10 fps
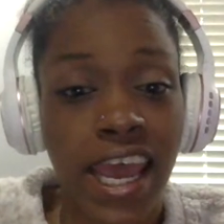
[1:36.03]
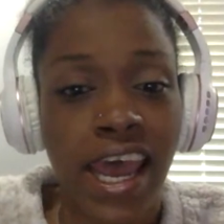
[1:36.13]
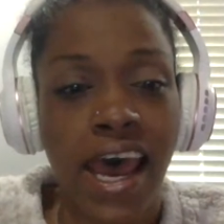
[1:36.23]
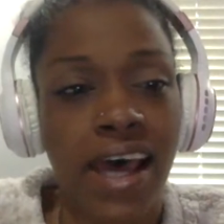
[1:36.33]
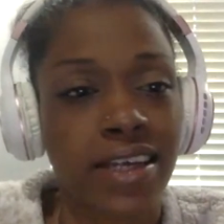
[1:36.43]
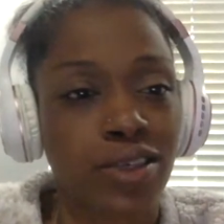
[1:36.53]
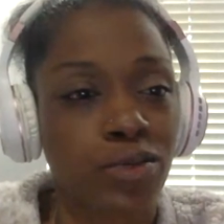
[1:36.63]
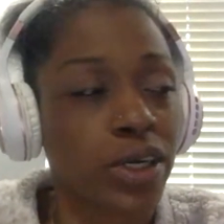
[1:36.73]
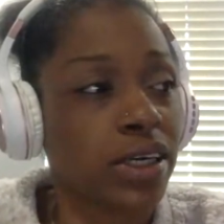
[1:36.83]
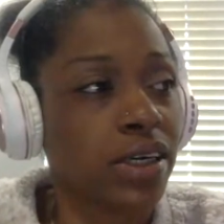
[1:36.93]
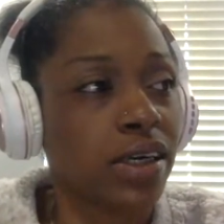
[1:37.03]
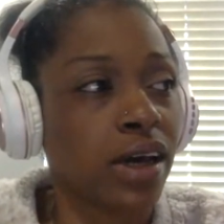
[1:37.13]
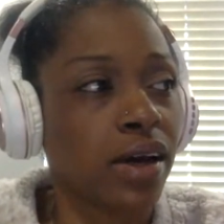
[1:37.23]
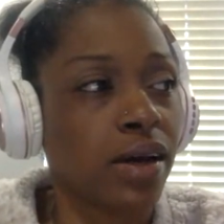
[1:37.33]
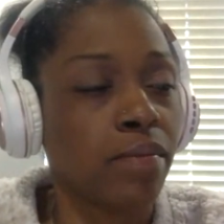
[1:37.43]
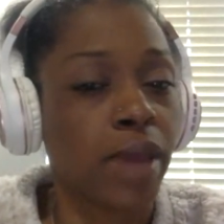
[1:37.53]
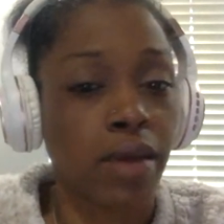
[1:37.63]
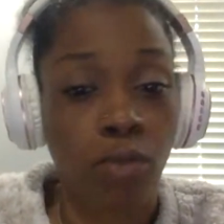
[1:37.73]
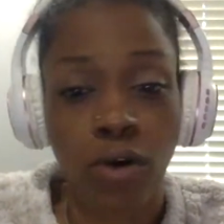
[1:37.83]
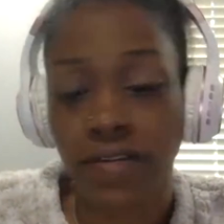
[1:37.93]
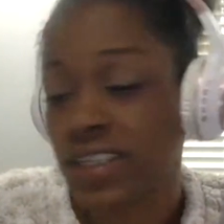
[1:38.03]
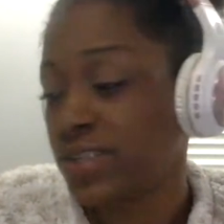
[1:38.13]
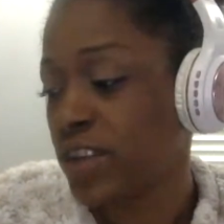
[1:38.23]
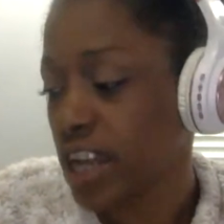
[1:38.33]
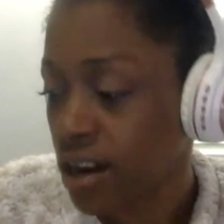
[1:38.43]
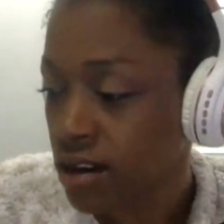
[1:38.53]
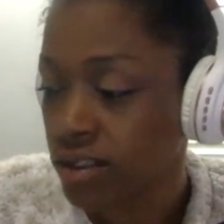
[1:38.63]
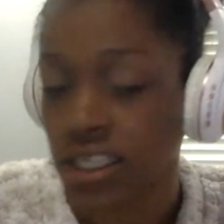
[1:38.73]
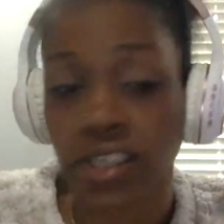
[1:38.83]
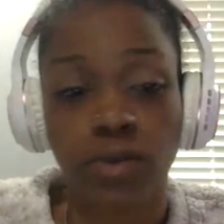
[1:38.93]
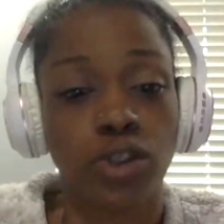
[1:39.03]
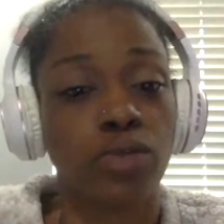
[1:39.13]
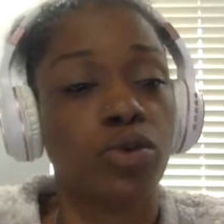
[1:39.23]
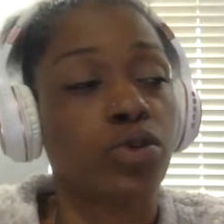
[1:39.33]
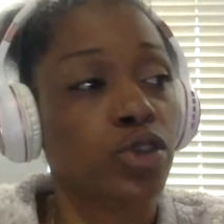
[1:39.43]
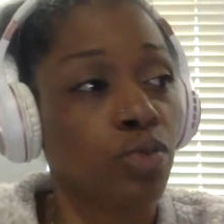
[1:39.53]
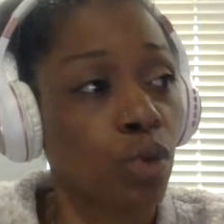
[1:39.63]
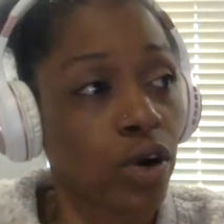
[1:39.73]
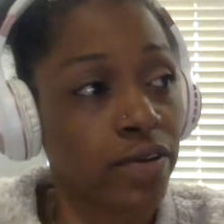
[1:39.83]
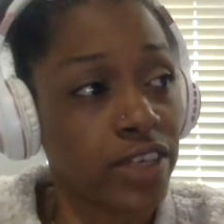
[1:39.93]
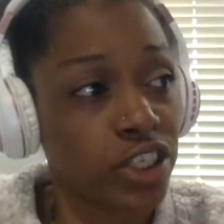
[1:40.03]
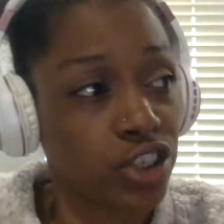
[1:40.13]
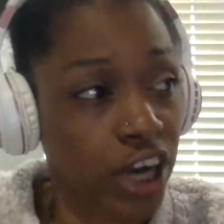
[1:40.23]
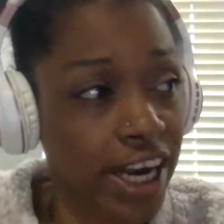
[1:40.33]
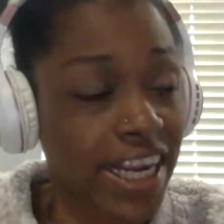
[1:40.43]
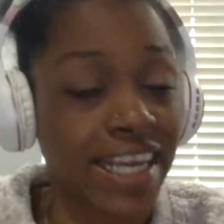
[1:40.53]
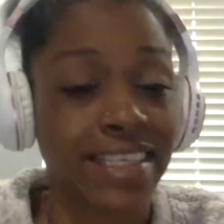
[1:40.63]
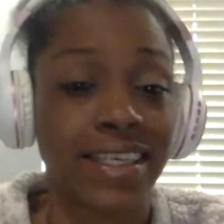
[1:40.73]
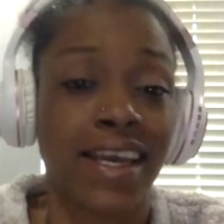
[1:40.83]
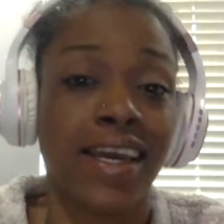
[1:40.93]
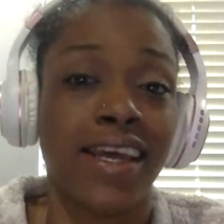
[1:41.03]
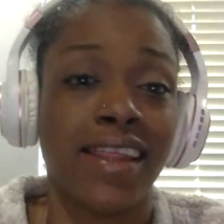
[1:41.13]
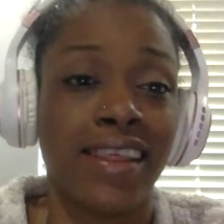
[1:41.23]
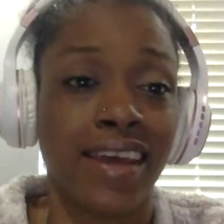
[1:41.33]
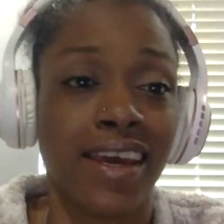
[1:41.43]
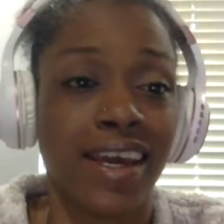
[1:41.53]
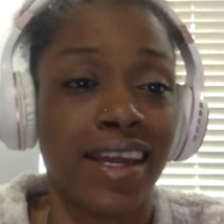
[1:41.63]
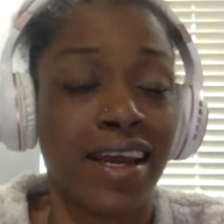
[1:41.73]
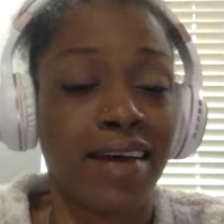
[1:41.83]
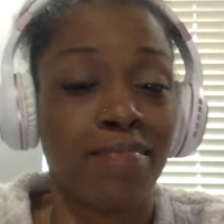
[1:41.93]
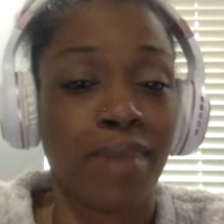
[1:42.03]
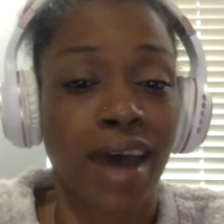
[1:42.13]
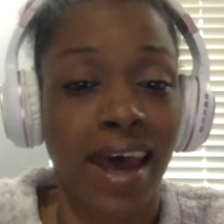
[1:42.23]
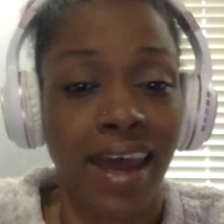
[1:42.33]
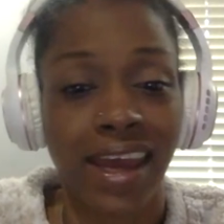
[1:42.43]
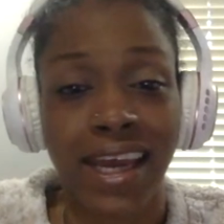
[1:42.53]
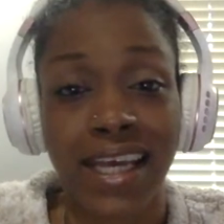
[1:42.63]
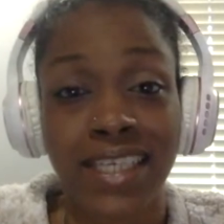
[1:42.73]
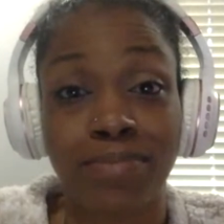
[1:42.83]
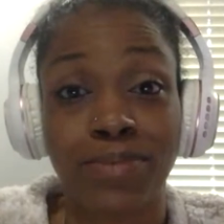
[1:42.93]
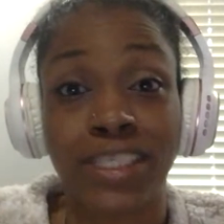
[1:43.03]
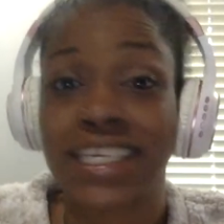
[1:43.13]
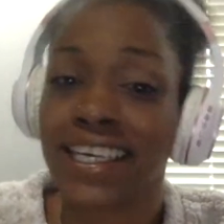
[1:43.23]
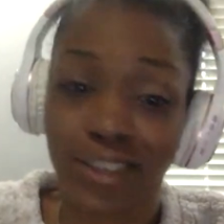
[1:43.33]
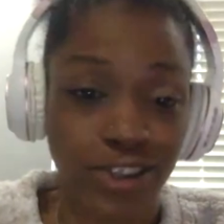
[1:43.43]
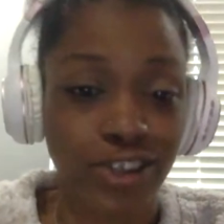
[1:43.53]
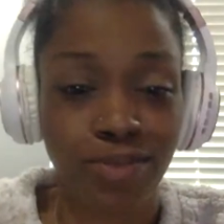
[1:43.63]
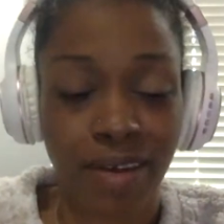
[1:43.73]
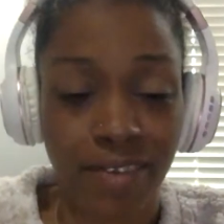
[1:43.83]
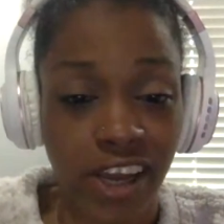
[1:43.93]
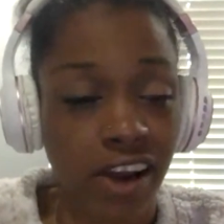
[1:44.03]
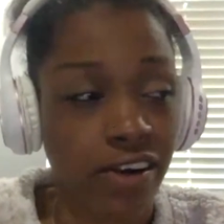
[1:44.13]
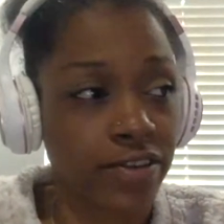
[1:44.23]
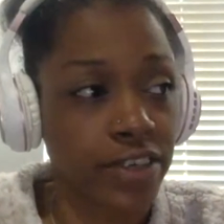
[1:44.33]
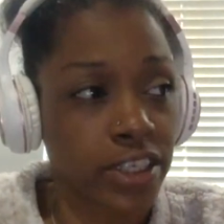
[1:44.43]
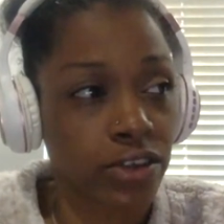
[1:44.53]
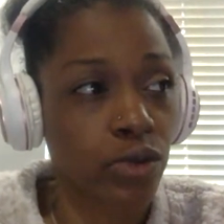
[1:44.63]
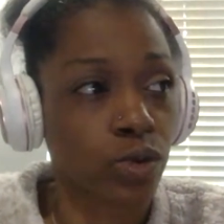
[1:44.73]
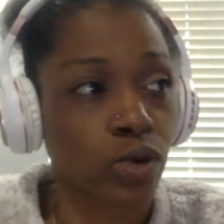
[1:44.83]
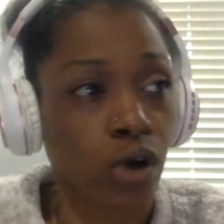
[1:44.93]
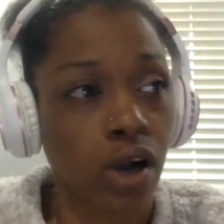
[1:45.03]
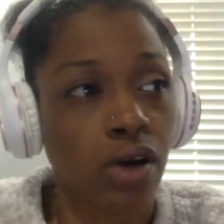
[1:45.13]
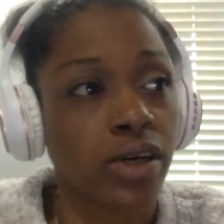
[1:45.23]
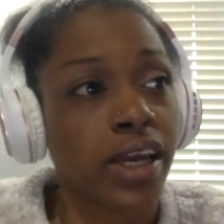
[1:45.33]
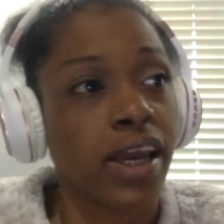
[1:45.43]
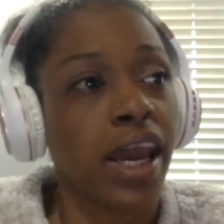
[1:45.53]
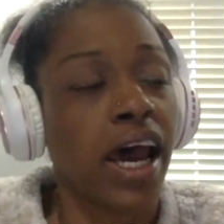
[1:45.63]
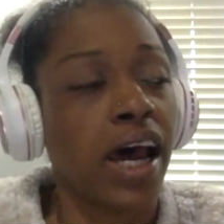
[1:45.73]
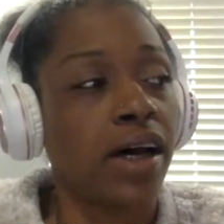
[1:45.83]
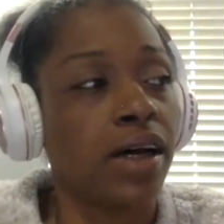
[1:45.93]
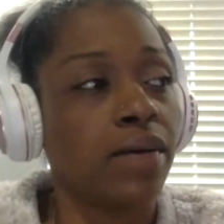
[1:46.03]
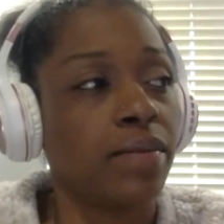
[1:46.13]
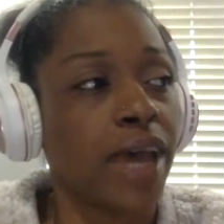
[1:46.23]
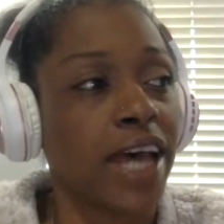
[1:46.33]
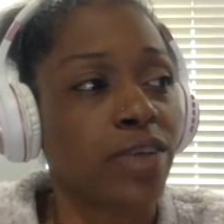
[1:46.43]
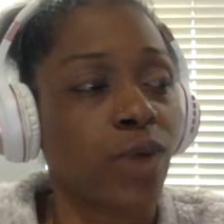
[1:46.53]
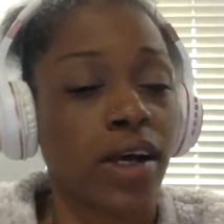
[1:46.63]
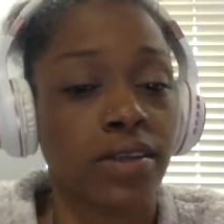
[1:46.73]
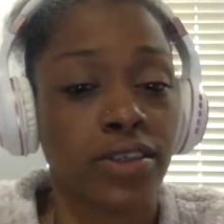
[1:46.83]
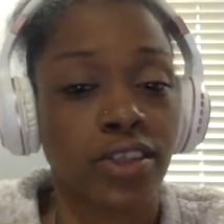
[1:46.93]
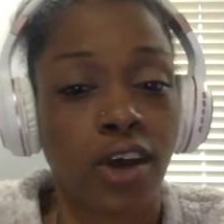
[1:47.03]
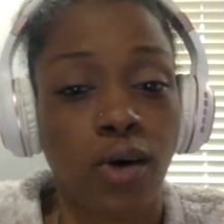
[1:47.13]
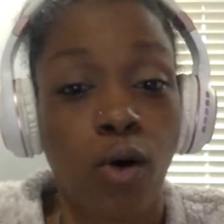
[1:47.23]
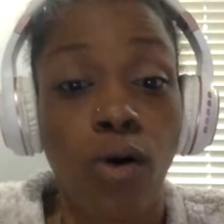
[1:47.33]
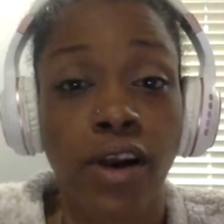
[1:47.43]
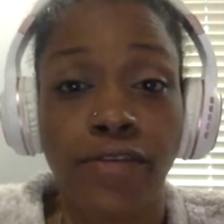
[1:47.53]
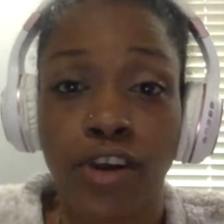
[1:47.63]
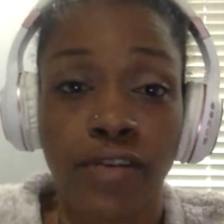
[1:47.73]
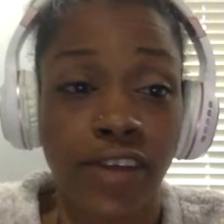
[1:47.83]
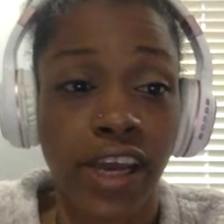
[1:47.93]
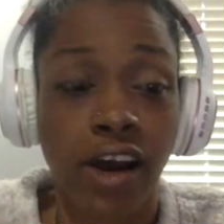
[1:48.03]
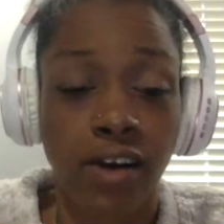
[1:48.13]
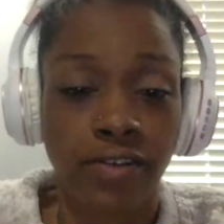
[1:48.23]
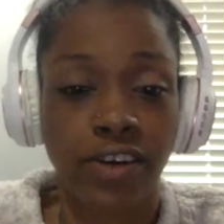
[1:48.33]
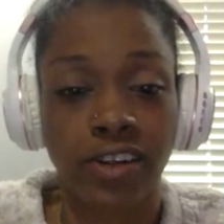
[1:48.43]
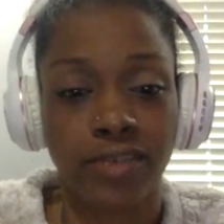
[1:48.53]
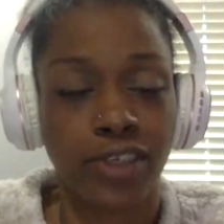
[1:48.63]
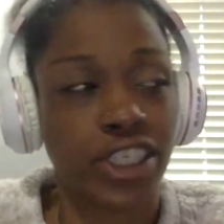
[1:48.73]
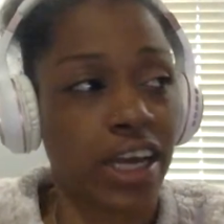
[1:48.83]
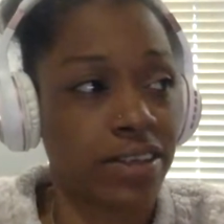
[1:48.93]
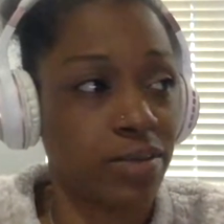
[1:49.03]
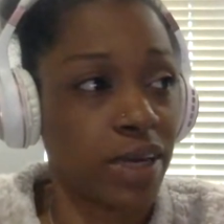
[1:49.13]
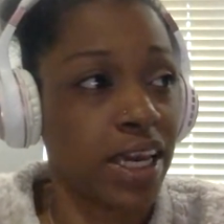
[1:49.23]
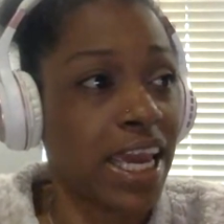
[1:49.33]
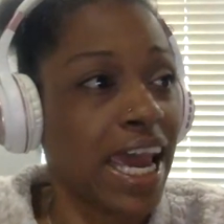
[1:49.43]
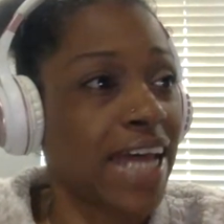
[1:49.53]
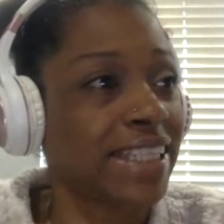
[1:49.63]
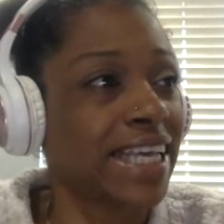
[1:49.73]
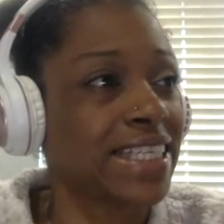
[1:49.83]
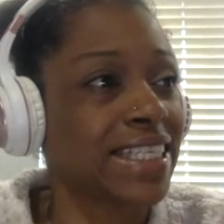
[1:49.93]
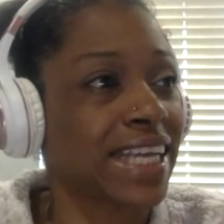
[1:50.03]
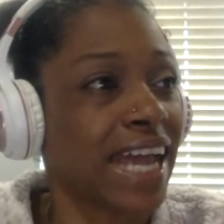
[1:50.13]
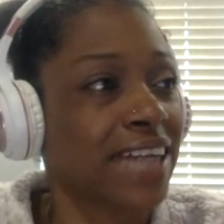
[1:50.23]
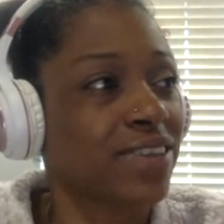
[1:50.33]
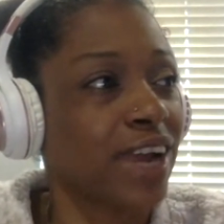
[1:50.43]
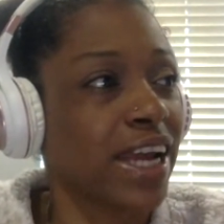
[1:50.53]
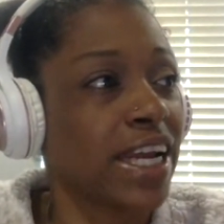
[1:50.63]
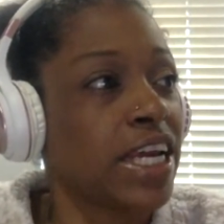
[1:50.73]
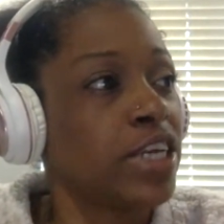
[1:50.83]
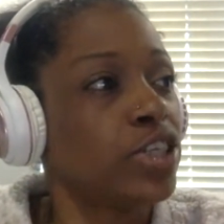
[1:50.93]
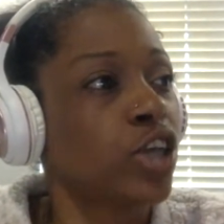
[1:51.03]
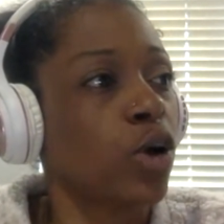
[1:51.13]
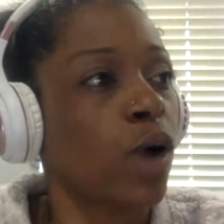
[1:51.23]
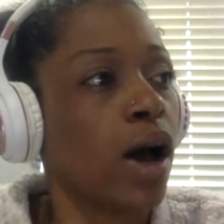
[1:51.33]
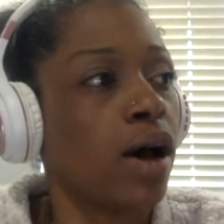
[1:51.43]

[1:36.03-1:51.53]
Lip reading: as we make more of these videos and as we do more of these trainings, then my skills, my videography skills will grow as well. So, or if you're a videographer, then reach out to me and let's connect, right? So,